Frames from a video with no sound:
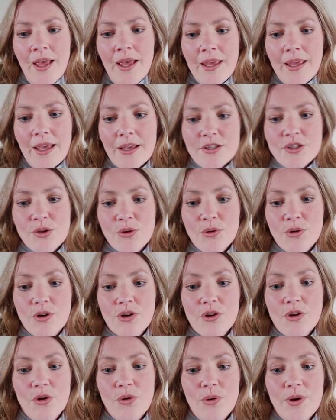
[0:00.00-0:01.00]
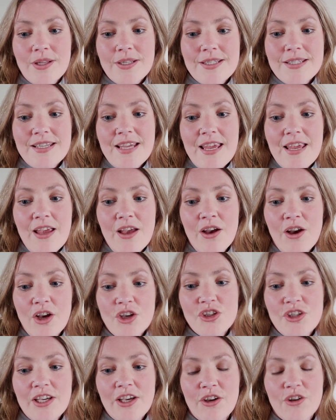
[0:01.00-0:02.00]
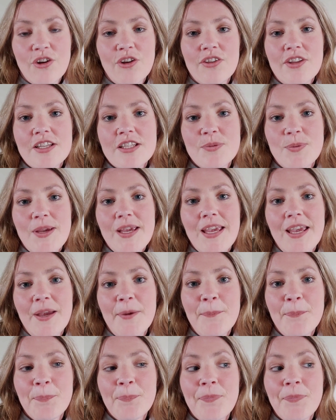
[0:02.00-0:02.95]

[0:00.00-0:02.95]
Yes, yeah, so I'm going to go and see how she got on this week.